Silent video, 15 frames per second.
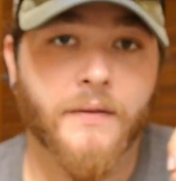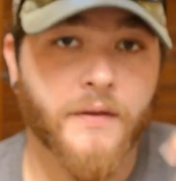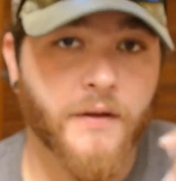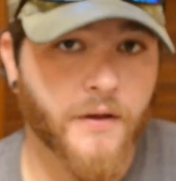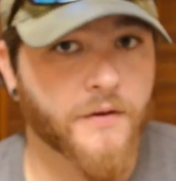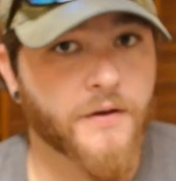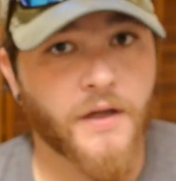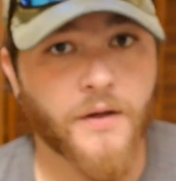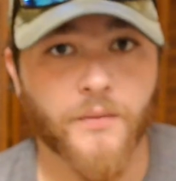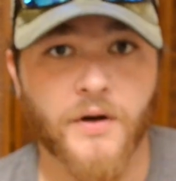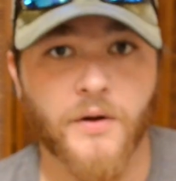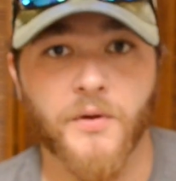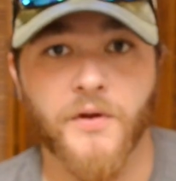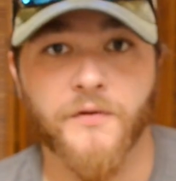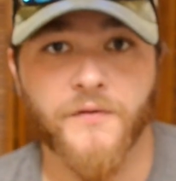The other day when
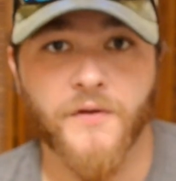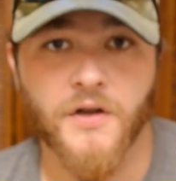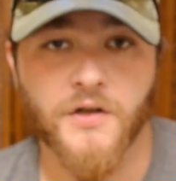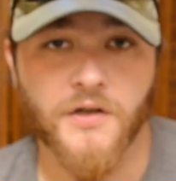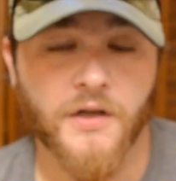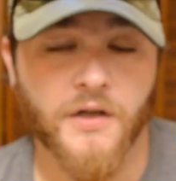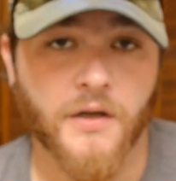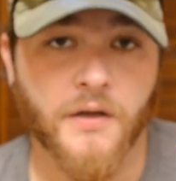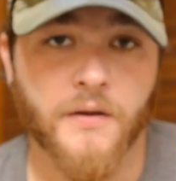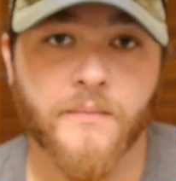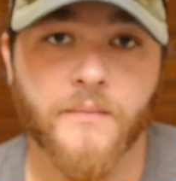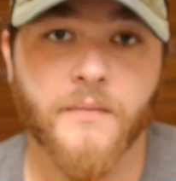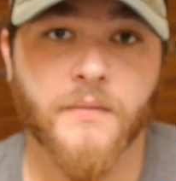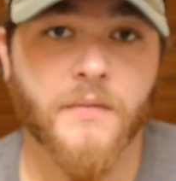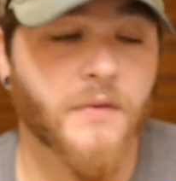I went fishing,
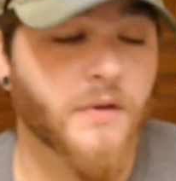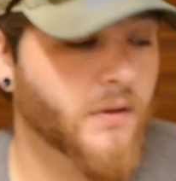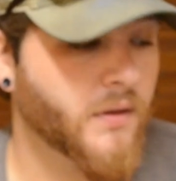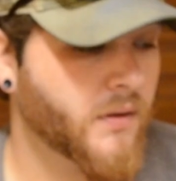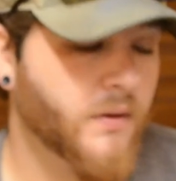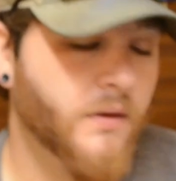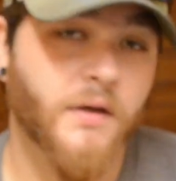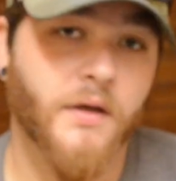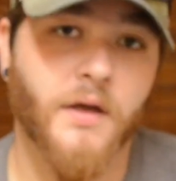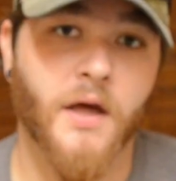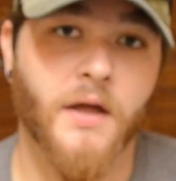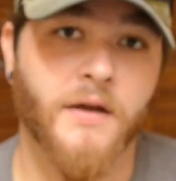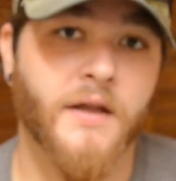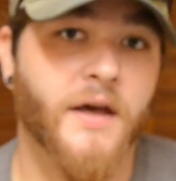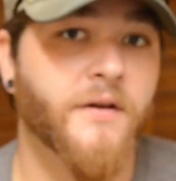
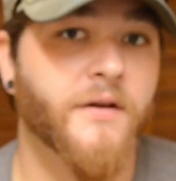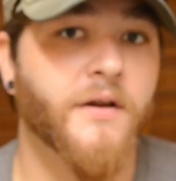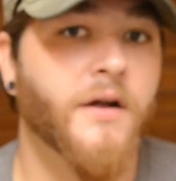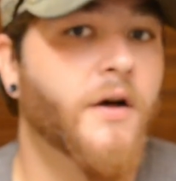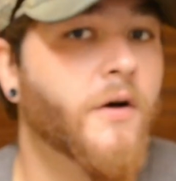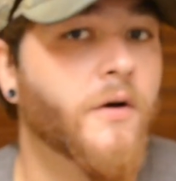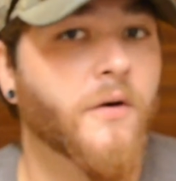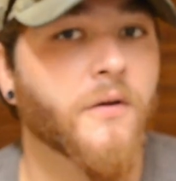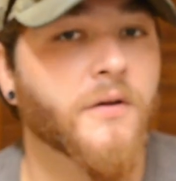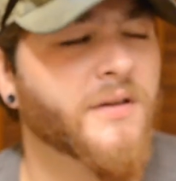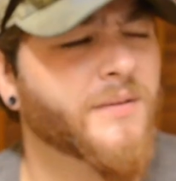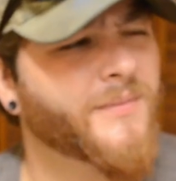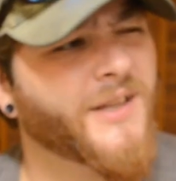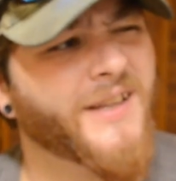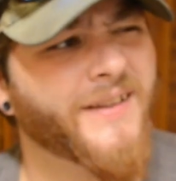got down in a hole, and
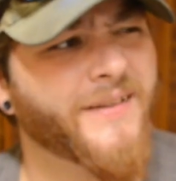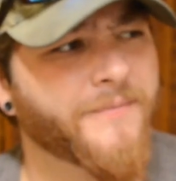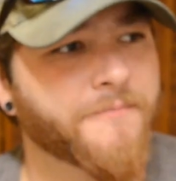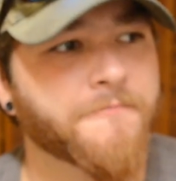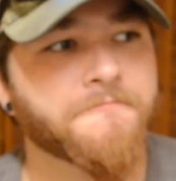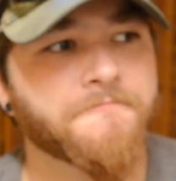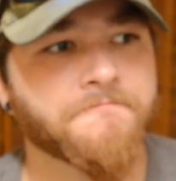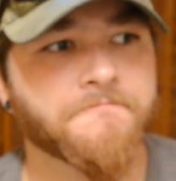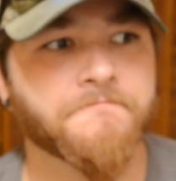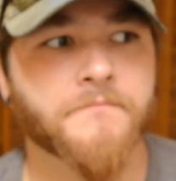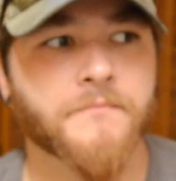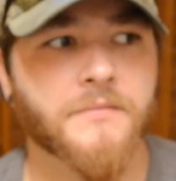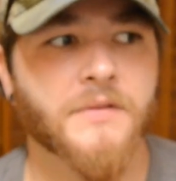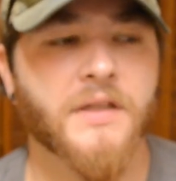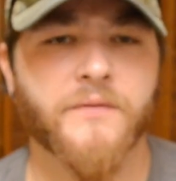I'm like,
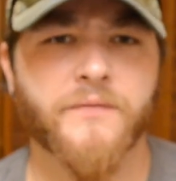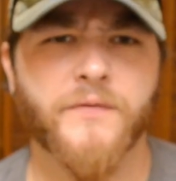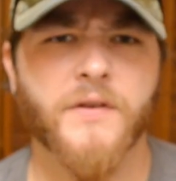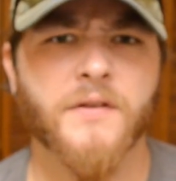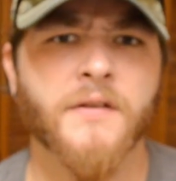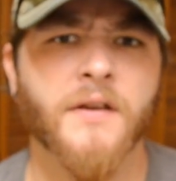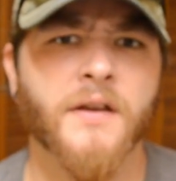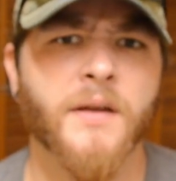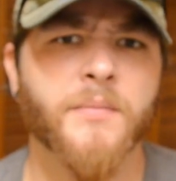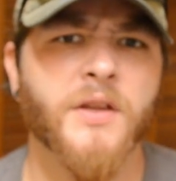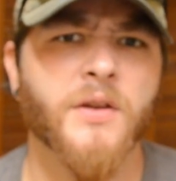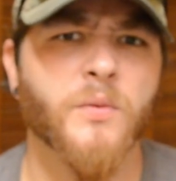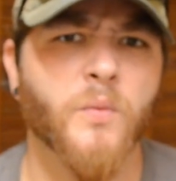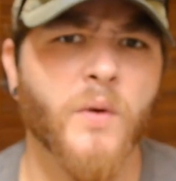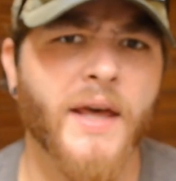it feels like I'm
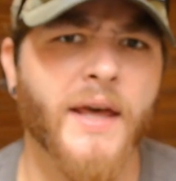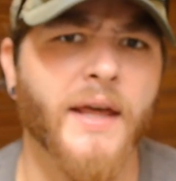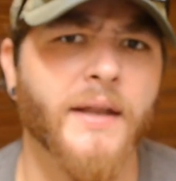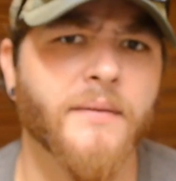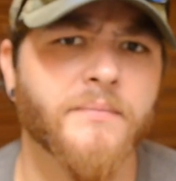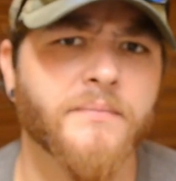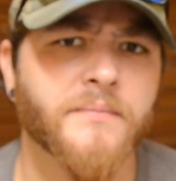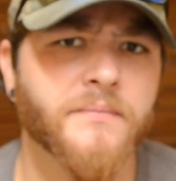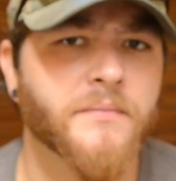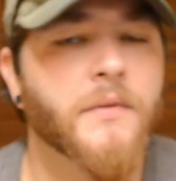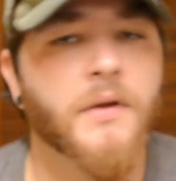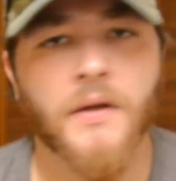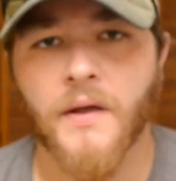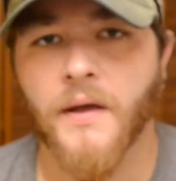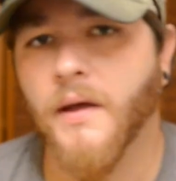getting wet.
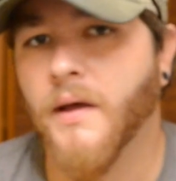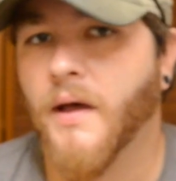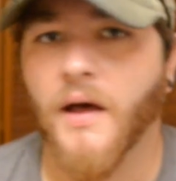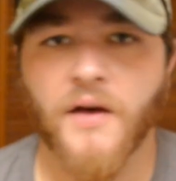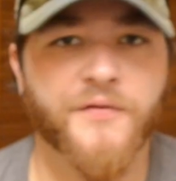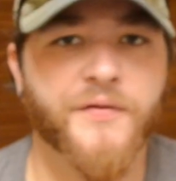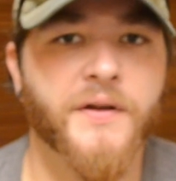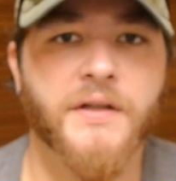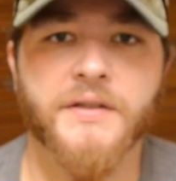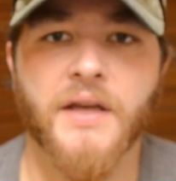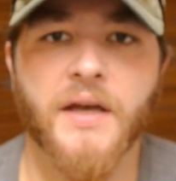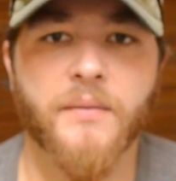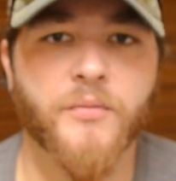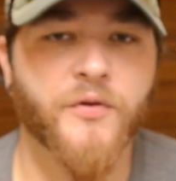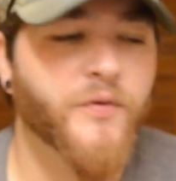I felt
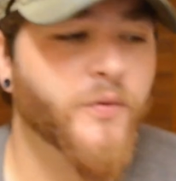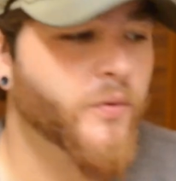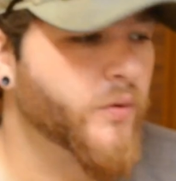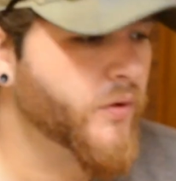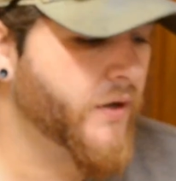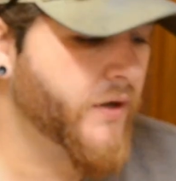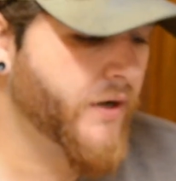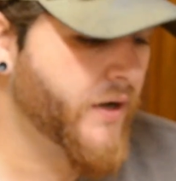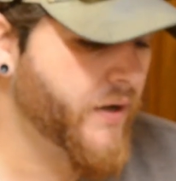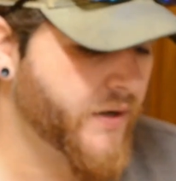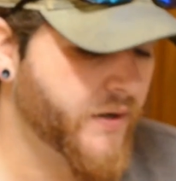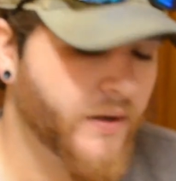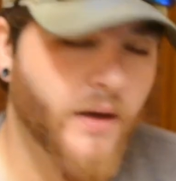that before, you know.